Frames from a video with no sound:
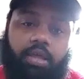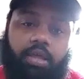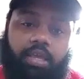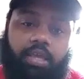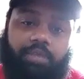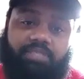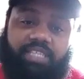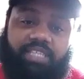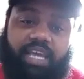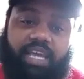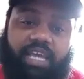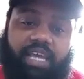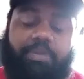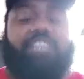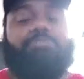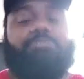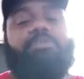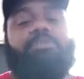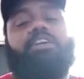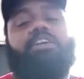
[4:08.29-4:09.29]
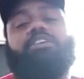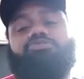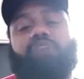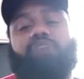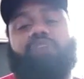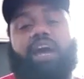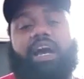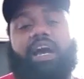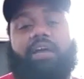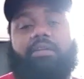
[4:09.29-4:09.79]
You know what I'm saying? But that's because
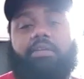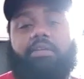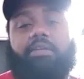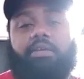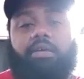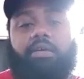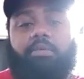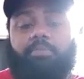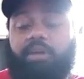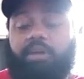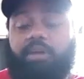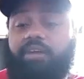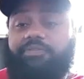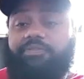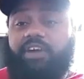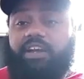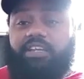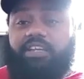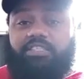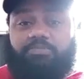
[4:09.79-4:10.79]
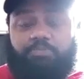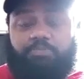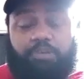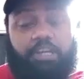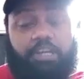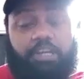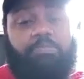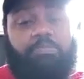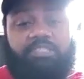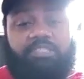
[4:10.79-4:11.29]
you got motherfuckers
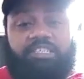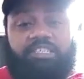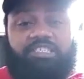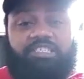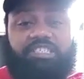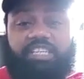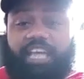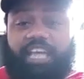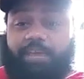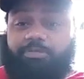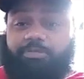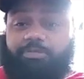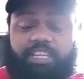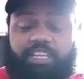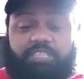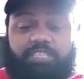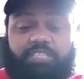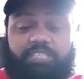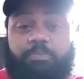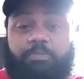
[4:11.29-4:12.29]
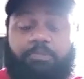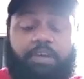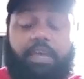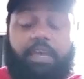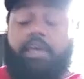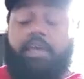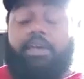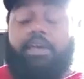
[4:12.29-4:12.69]
put in position that was that's been put